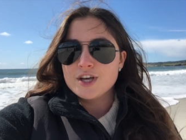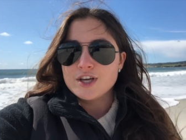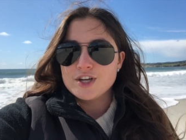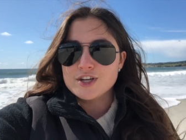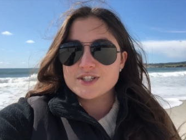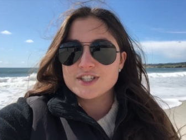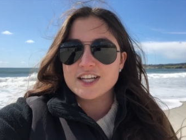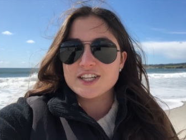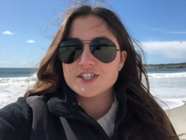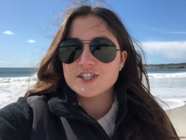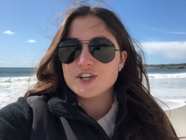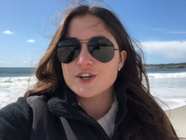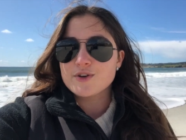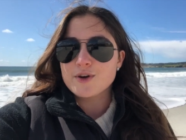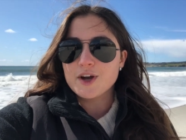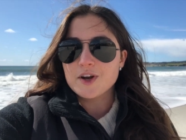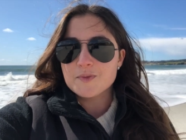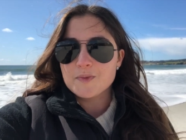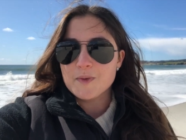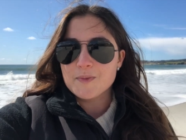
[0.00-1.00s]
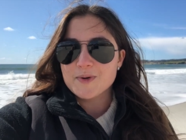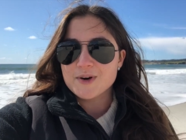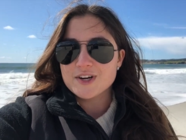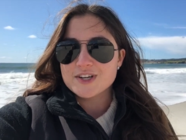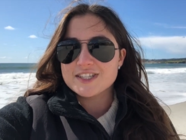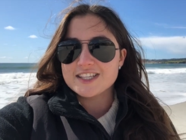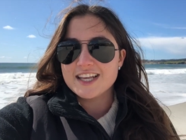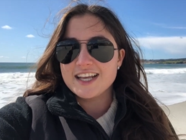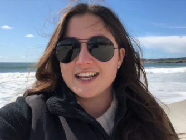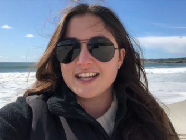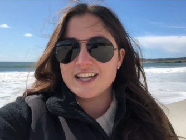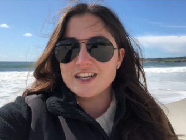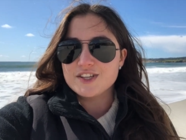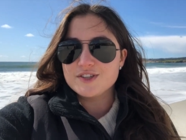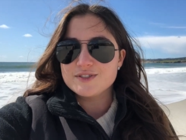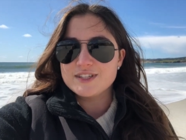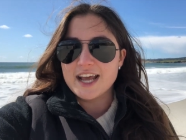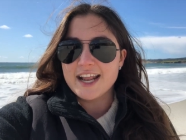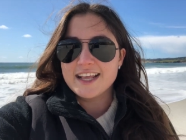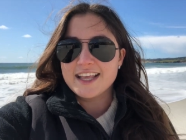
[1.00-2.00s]
You're such an incredible person and
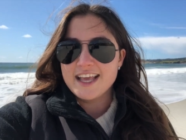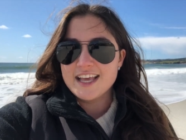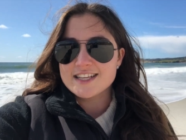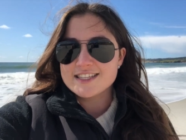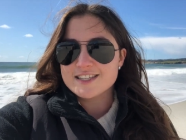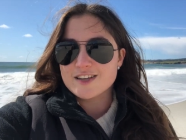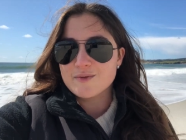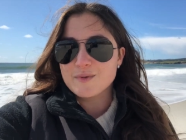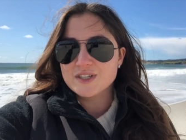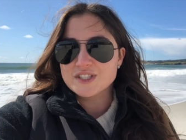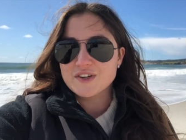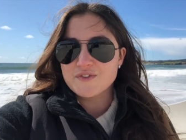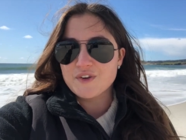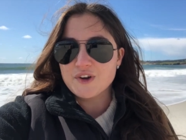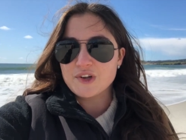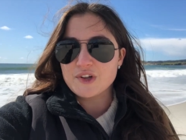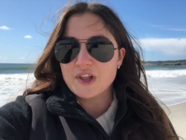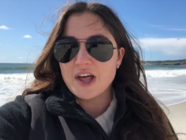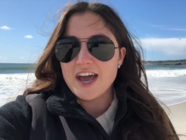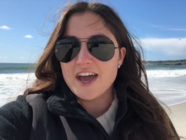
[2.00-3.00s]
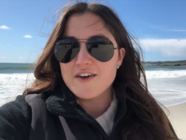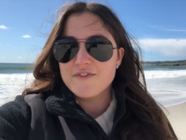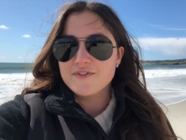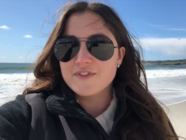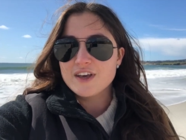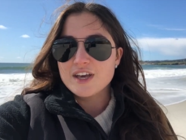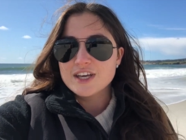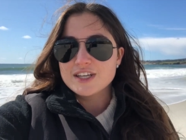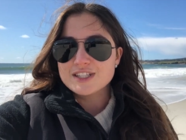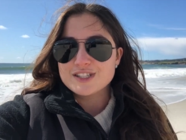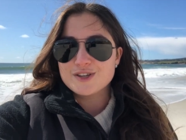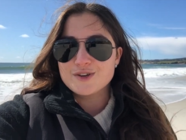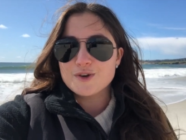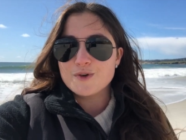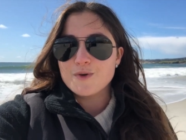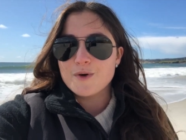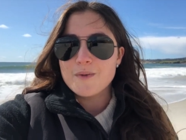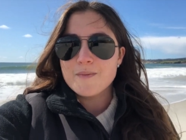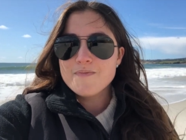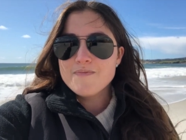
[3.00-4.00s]
you dedicate so much of your life
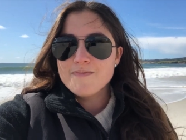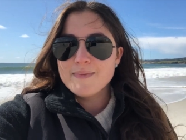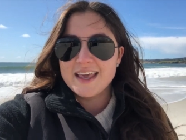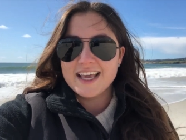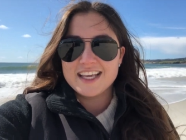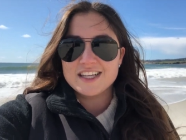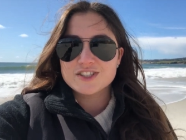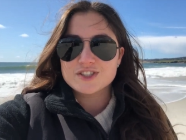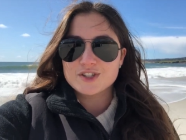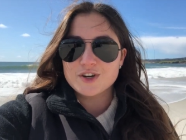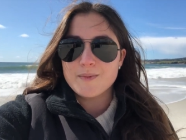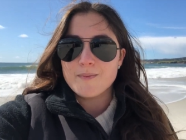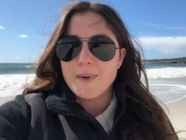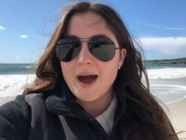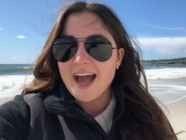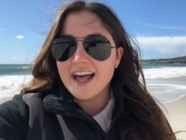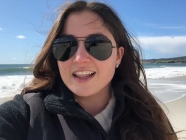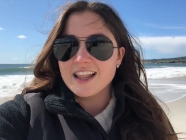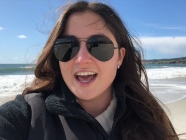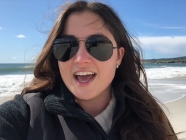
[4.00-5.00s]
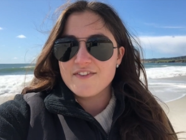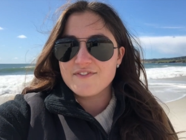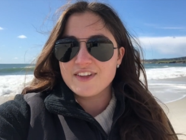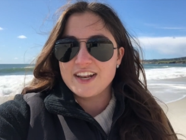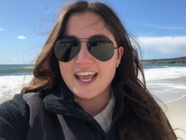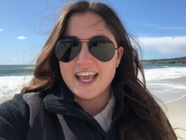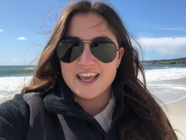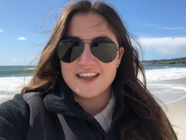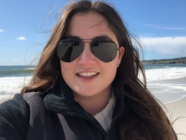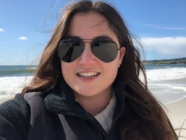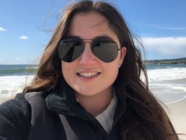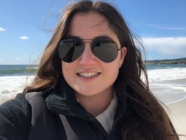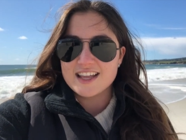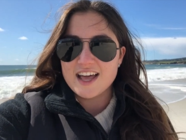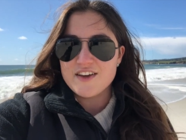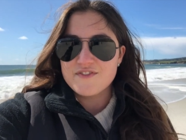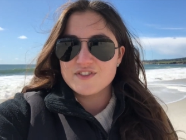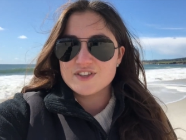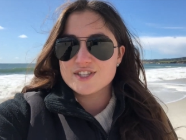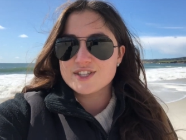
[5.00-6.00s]
to making sure my life and Haley's
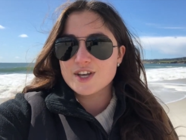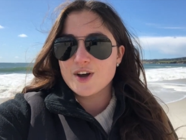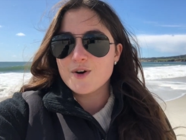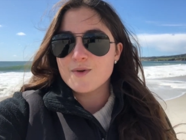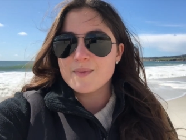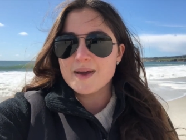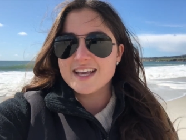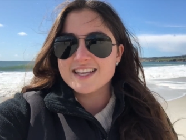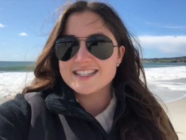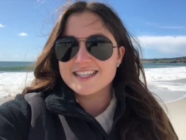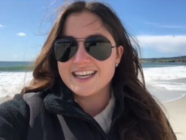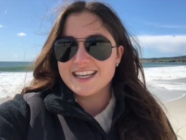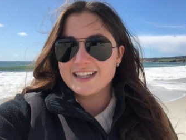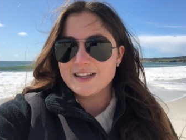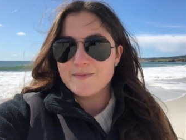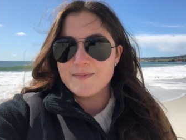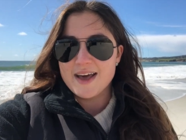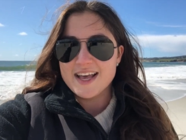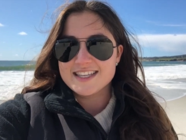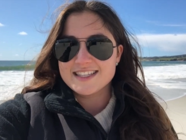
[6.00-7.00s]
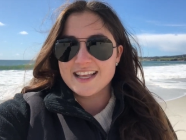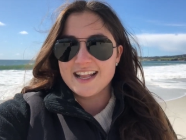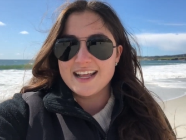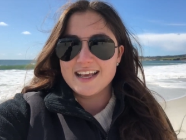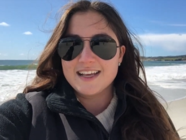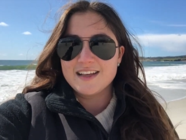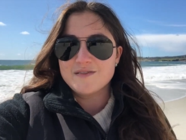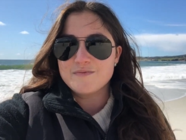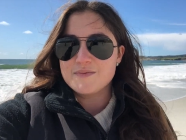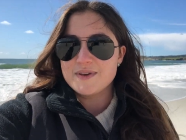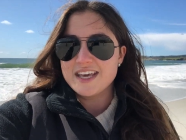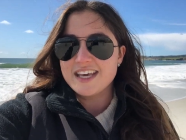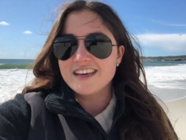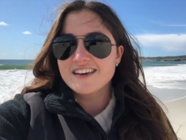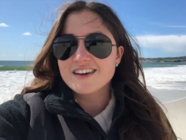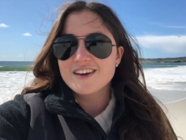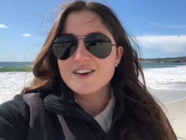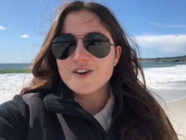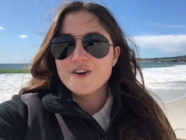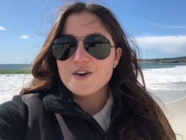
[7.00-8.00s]
life is so amazing and the best that it can be.
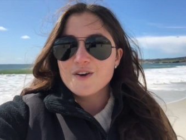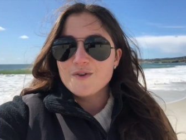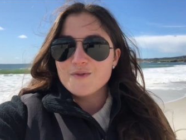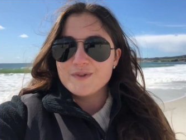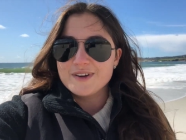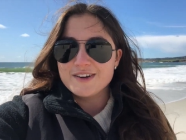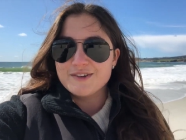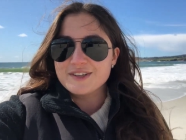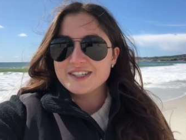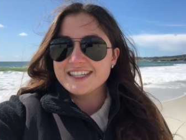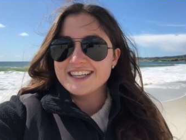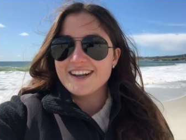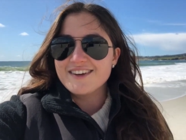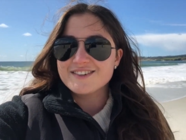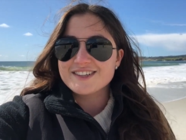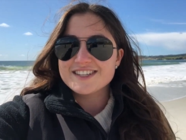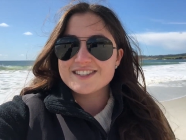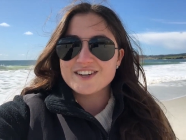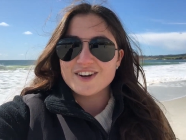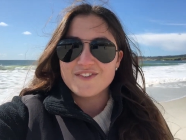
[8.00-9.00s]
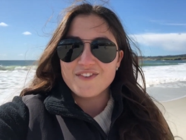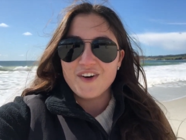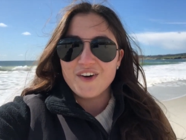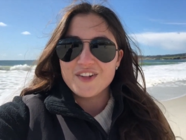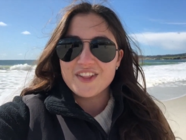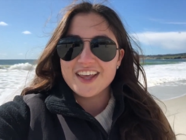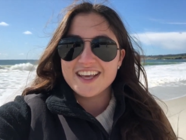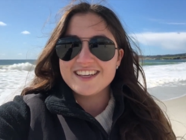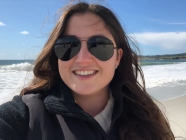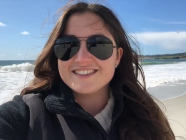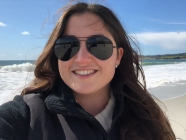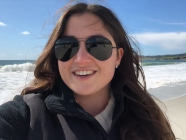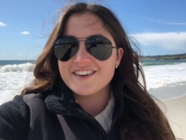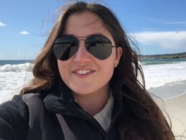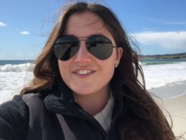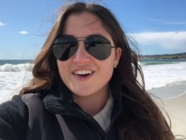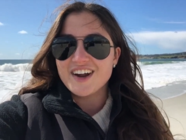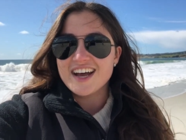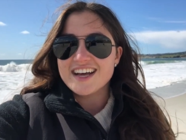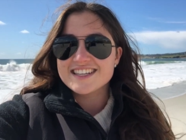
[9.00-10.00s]
We really don't deserve all that you do
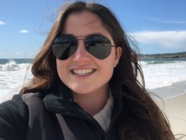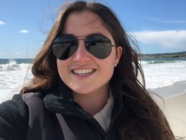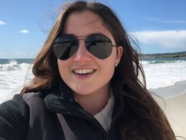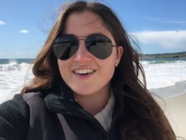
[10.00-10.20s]
for us.